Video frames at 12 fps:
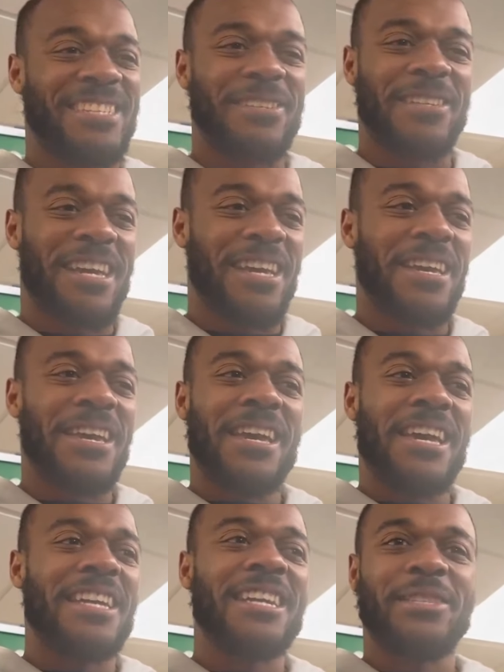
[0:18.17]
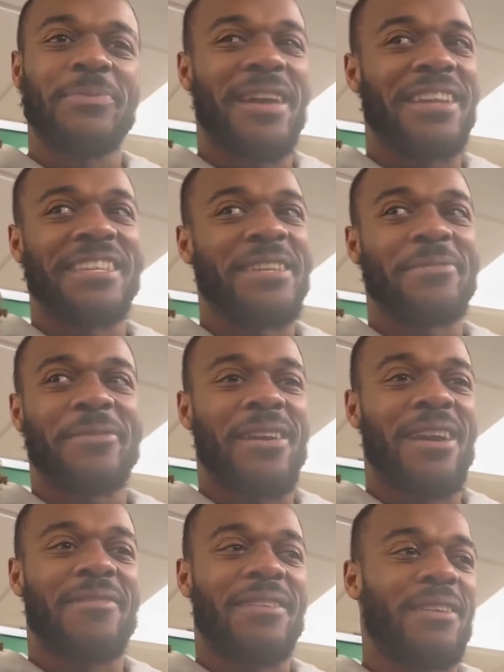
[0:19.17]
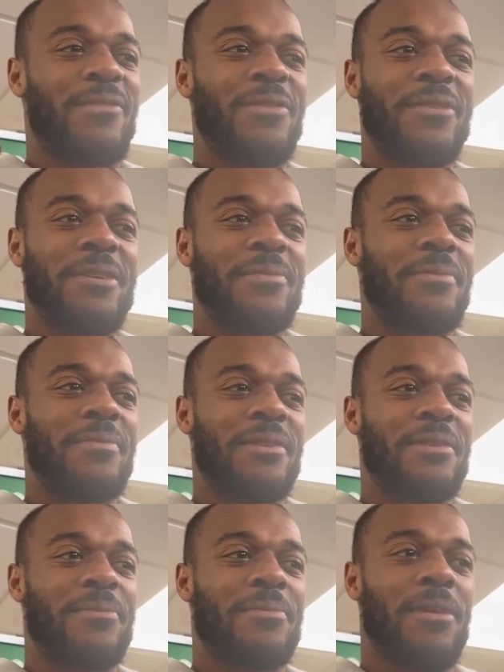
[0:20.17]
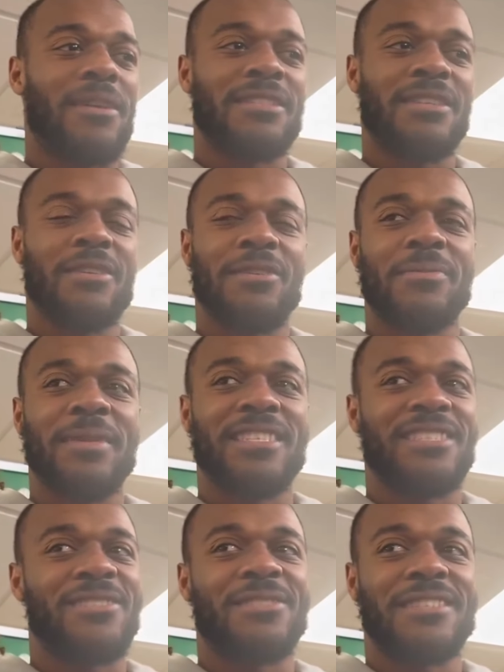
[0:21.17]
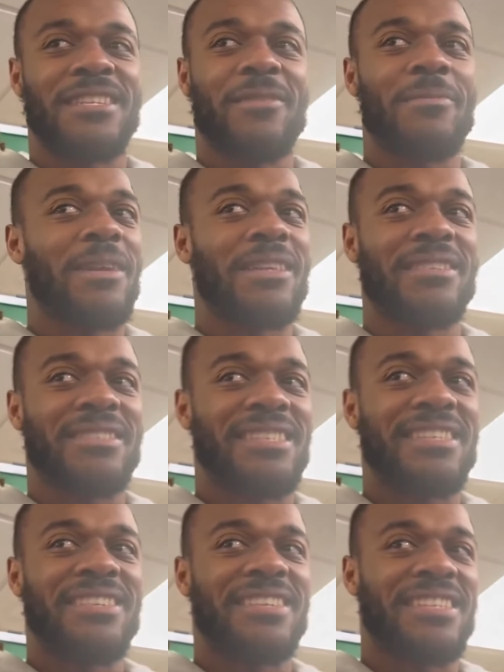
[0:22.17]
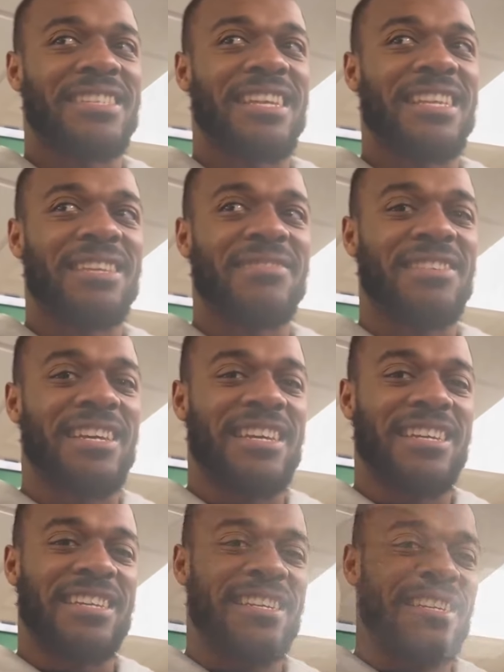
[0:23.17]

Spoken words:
So, like, it doesn't matter the demographic. If you're in, you know, Boston, you're in Massachusetts, everybody loves the Celtics, and I love that.